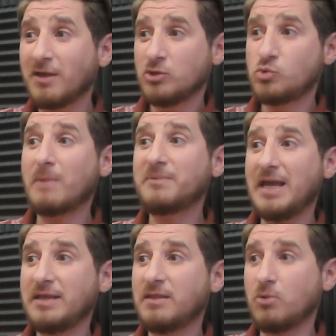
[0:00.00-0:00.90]
to
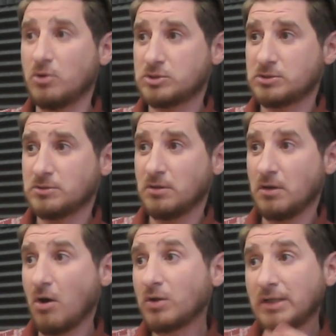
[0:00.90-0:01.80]
update the books.
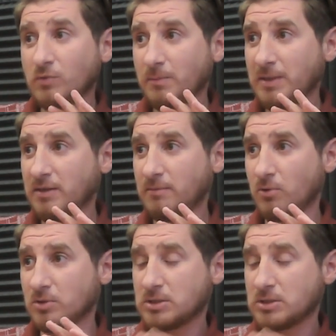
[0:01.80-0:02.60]
Only to update the books.